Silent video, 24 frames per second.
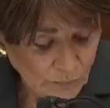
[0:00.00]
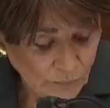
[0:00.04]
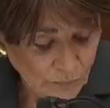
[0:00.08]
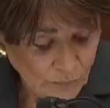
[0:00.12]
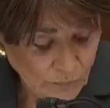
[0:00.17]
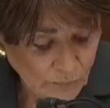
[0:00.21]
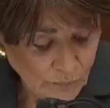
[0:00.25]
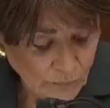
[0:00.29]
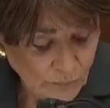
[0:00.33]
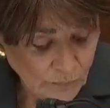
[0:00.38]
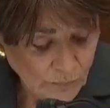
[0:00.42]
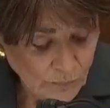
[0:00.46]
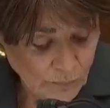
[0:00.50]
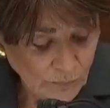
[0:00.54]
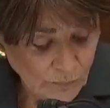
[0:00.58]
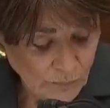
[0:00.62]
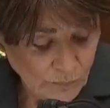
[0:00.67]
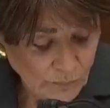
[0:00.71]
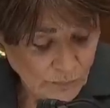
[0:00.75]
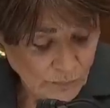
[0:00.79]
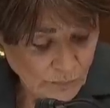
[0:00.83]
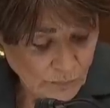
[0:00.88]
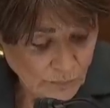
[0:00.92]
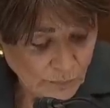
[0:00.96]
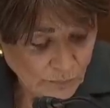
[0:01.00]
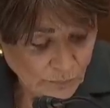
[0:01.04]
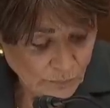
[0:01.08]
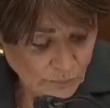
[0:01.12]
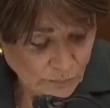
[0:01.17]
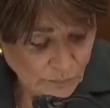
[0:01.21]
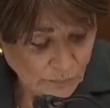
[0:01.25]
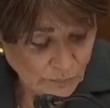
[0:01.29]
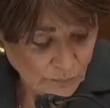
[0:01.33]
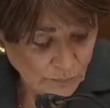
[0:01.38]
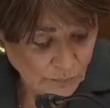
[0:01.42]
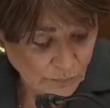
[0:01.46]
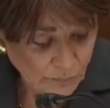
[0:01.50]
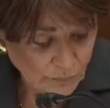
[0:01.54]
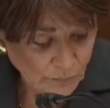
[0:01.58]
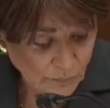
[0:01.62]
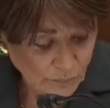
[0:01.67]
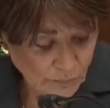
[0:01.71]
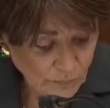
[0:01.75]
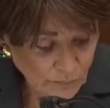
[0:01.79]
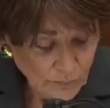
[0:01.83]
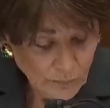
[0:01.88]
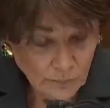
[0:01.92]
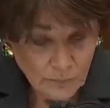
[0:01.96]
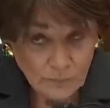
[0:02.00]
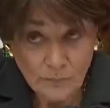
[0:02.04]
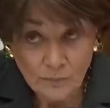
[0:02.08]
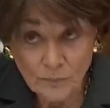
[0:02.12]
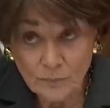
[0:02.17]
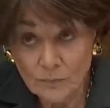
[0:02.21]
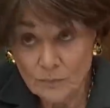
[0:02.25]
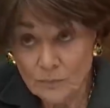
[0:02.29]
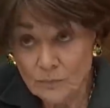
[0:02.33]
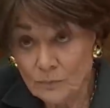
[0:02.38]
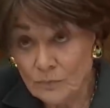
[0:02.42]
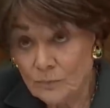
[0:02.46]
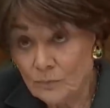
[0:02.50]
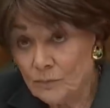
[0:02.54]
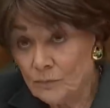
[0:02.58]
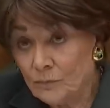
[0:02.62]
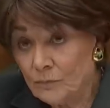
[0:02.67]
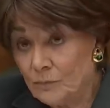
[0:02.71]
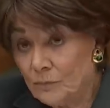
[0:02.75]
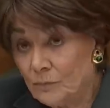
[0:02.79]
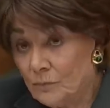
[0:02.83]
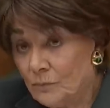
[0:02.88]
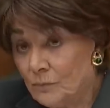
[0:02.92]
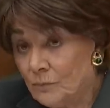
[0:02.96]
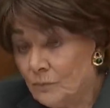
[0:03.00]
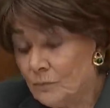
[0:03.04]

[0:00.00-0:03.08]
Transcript: No words are spoken by the person on screen.